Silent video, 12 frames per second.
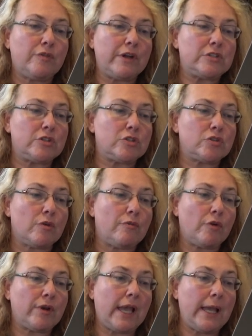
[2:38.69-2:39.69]
Fetch the
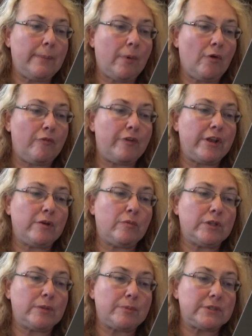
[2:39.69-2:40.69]
servo cable fitted
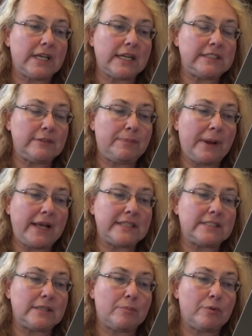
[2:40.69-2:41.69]
with the protective
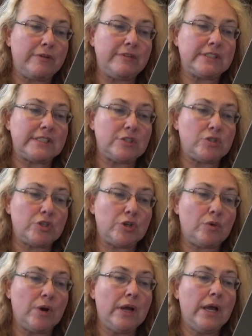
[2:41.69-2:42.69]
pads in the previous issue